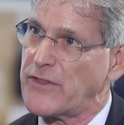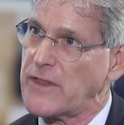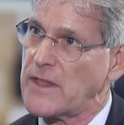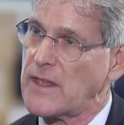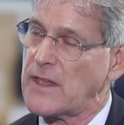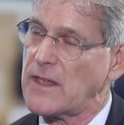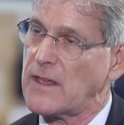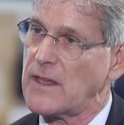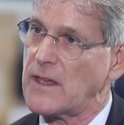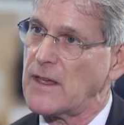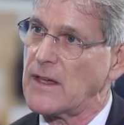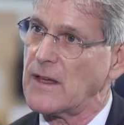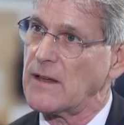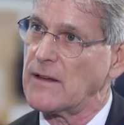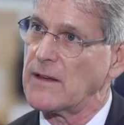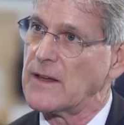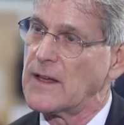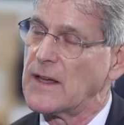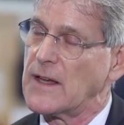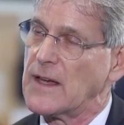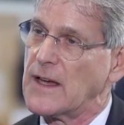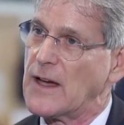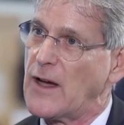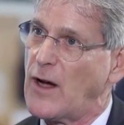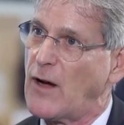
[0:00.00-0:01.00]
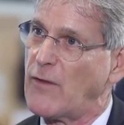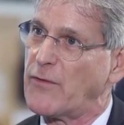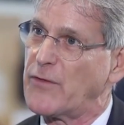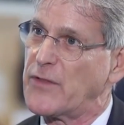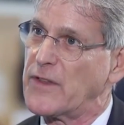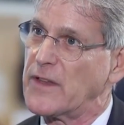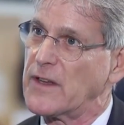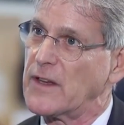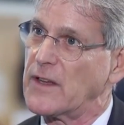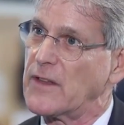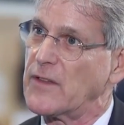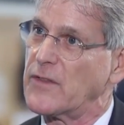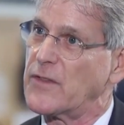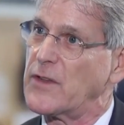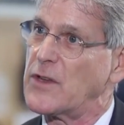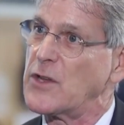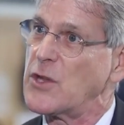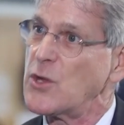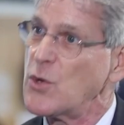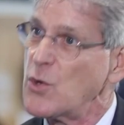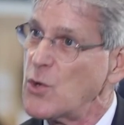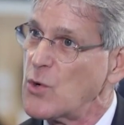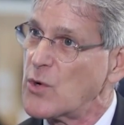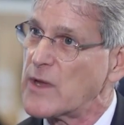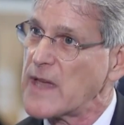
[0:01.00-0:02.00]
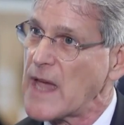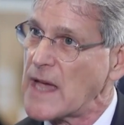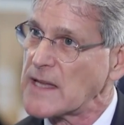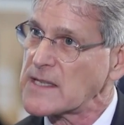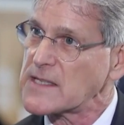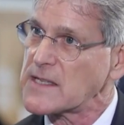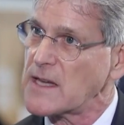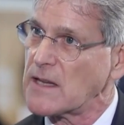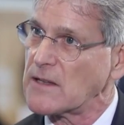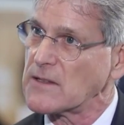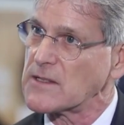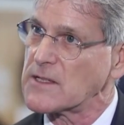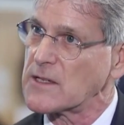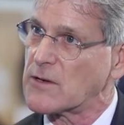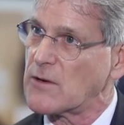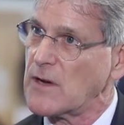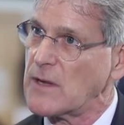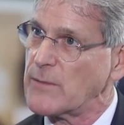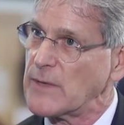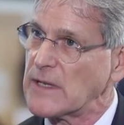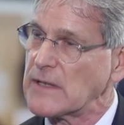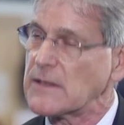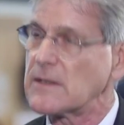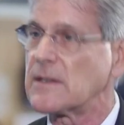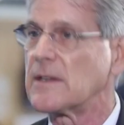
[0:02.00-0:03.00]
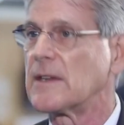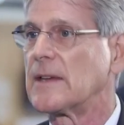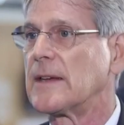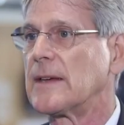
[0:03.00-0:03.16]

the new gas sales agreement.